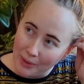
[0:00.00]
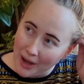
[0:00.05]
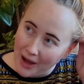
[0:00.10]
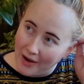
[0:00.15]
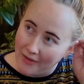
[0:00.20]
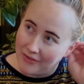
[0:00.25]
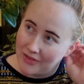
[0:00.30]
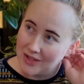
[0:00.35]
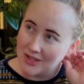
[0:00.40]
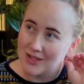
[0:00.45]
we
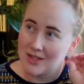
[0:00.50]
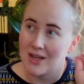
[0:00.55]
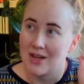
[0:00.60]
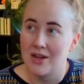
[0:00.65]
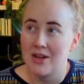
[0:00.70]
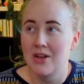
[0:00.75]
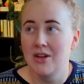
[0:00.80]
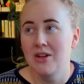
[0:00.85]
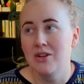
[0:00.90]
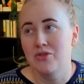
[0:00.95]
have this
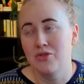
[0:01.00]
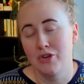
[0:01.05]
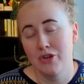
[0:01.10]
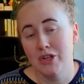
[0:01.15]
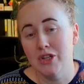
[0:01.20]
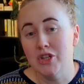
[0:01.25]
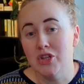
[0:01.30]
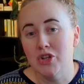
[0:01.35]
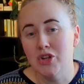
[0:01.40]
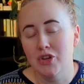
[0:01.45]

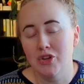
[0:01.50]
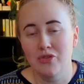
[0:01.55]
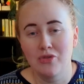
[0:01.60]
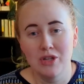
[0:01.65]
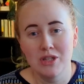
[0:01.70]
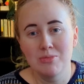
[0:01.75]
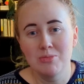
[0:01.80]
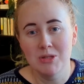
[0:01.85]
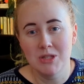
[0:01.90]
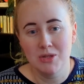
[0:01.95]
traditional
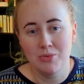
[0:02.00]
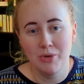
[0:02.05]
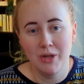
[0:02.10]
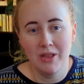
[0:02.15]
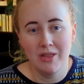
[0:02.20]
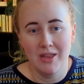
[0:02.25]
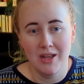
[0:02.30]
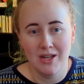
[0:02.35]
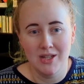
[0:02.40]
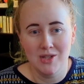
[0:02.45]
Christmas
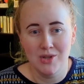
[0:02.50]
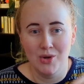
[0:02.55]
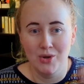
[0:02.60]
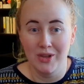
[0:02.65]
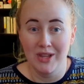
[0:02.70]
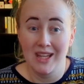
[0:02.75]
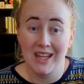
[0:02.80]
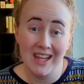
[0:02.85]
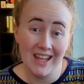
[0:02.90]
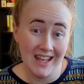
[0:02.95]
sweet that is
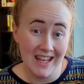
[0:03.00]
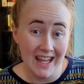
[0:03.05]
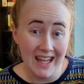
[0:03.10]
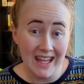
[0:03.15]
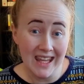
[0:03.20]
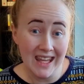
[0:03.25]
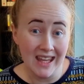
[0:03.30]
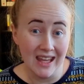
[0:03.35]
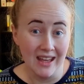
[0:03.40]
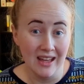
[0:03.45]
called
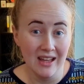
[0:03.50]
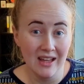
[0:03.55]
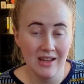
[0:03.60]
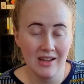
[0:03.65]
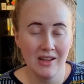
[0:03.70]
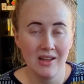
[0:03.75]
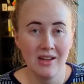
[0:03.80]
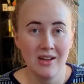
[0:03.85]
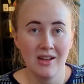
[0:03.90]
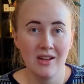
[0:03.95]
knäck.
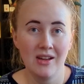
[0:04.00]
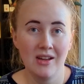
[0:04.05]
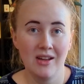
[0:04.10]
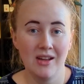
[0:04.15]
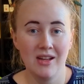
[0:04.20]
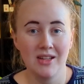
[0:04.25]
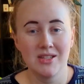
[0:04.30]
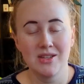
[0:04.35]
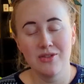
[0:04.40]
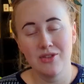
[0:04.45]

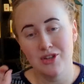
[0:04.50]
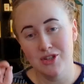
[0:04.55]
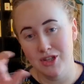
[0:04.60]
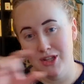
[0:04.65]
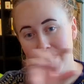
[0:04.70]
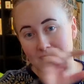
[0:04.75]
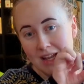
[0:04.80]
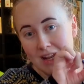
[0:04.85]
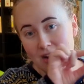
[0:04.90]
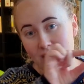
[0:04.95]
So there's a
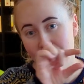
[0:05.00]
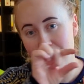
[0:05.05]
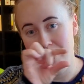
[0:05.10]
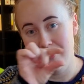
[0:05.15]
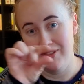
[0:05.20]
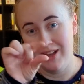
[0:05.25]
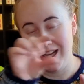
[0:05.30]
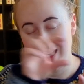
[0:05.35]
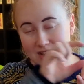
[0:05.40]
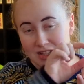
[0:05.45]
layer
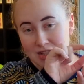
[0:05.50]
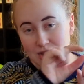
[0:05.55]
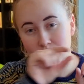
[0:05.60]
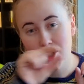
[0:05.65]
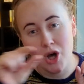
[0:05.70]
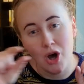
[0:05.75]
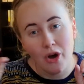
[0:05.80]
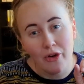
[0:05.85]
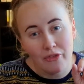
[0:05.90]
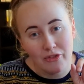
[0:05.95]
of like
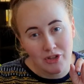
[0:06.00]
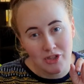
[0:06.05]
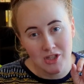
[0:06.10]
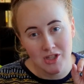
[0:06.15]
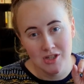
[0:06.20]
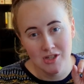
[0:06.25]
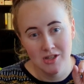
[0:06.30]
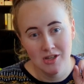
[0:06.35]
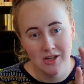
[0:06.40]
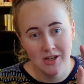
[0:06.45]

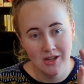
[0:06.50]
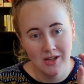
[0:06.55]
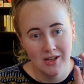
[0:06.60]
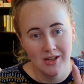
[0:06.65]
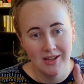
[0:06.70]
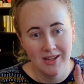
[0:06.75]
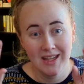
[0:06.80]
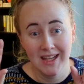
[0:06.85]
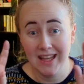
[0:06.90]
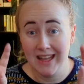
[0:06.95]
soft
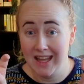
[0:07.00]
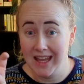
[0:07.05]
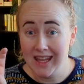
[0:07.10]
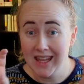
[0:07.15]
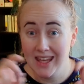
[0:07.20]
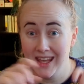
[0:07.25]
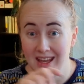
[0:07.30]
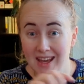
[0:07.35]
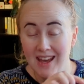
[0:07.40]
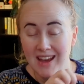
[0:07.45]

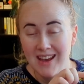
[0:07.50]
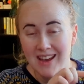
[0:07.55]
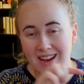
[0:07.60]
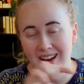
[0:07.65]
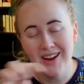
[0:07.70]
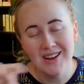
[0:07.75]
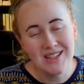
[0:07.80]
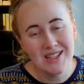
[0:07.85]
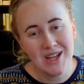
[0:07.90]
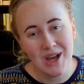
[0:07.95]
knäck
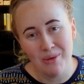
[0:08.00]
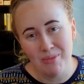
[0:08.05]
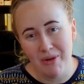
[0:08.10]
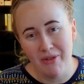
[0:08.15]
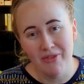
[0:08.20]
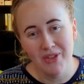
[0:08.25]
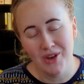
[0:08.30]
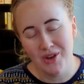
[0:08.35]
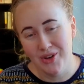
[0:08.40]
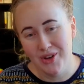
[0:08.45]
on top
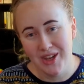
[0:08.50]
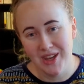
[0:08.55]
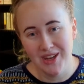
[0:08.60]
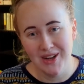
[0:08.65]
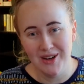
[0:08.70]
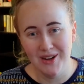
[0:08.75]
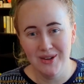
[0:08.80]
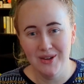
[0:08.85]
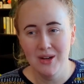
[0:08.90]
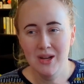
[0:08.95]
of the cookie
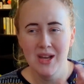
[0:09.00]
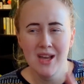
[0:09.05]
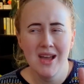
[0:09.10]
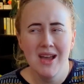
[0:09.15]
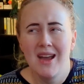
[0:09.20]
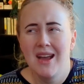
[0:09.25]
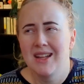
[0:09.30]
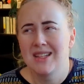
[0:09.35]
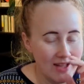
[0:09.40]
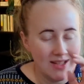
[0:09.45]
dough.
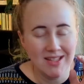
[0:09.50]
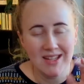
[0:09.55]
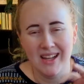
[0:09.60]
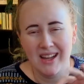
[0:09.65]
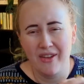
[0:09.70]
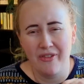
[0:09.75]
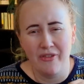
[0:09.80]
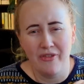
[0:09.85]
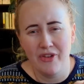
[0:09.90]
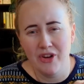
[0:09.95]
It's
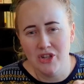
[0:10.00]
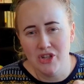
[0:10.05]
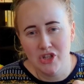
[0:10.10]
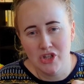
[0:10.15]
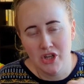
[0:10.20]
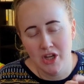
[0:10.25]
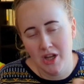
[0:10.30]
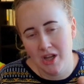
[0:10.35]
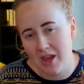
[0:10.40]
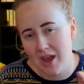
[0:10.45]
like a
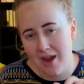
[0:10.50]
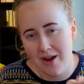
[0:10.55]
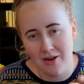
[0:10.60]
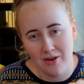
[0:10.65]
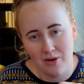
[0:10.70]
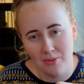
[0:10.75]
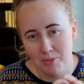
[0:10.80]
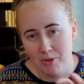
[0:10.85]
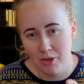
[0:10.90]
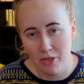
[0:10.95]
fudgy
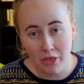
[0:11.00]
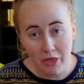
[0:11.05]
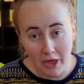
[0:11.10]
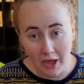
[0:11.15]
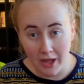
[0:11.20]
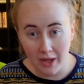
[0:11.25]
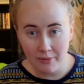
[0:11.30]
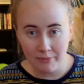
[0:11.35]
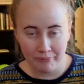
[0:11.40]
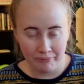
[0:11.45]
caramel
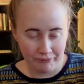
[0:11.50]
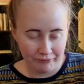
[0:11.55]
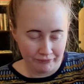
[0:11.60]
thing